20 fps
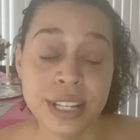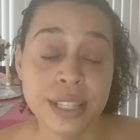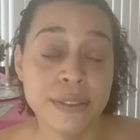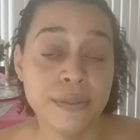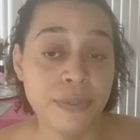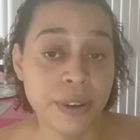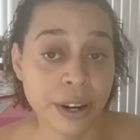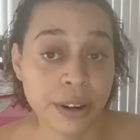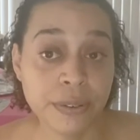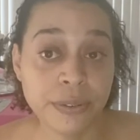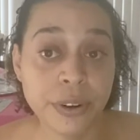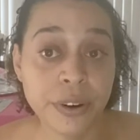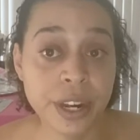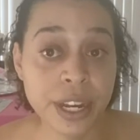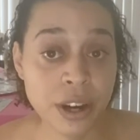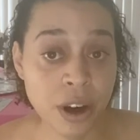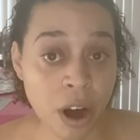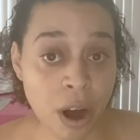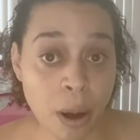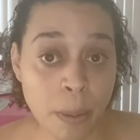it's very, very
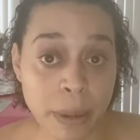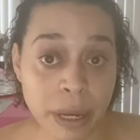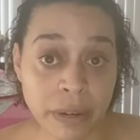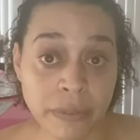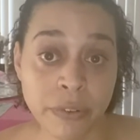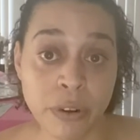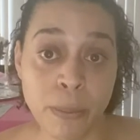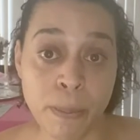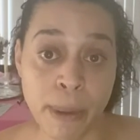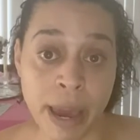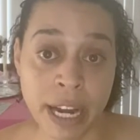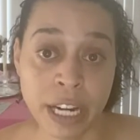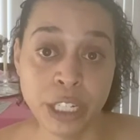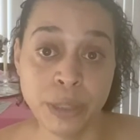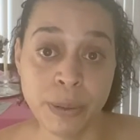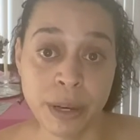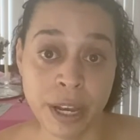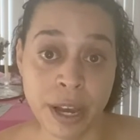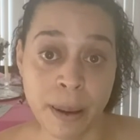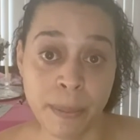common for
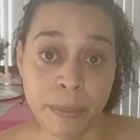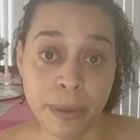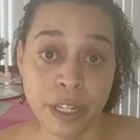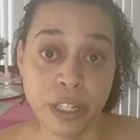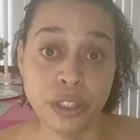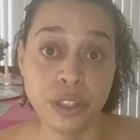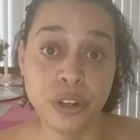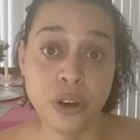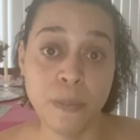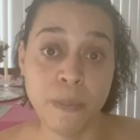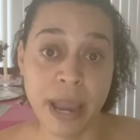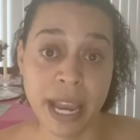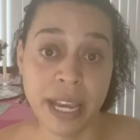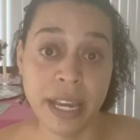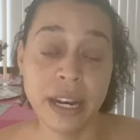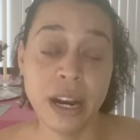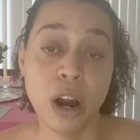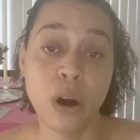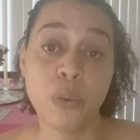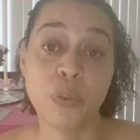management companies to make
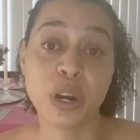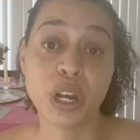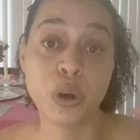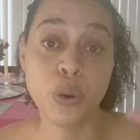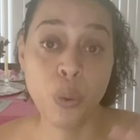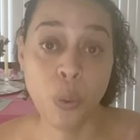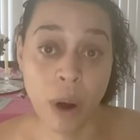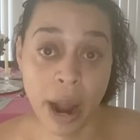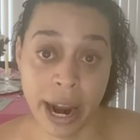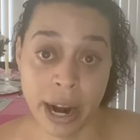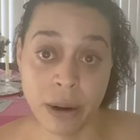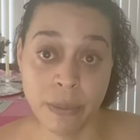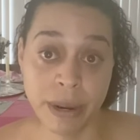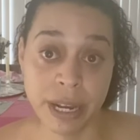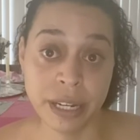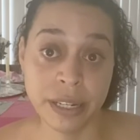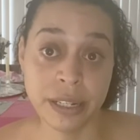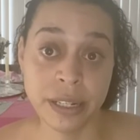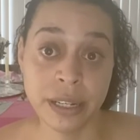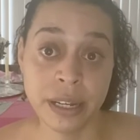it a
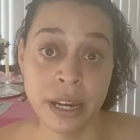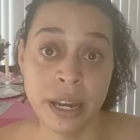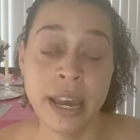requirement.